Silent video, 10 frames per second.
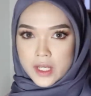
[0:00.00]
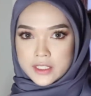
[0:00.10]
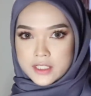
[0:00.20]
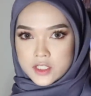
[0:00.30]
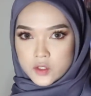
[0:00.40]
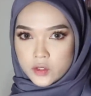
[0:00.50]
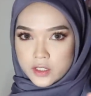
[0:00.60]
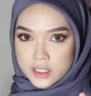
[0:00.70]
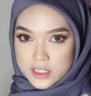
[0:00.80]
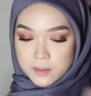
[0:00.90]
so I just
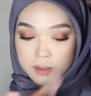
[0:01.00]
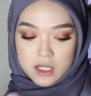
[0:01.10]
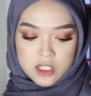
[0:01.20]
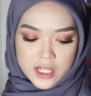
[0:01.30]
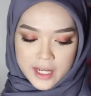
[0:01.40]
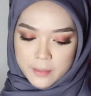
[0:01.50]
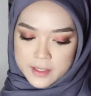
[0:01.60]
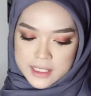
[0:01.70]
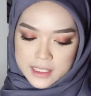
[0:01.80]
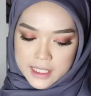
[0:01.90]
gonna this blush.
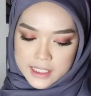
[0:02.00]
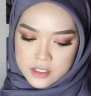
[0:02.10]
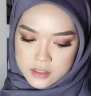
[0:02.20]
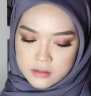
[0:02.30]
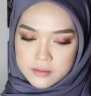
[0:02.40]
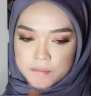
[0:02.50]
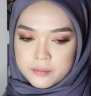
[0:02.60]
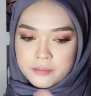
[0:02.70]
I'm a sikit je.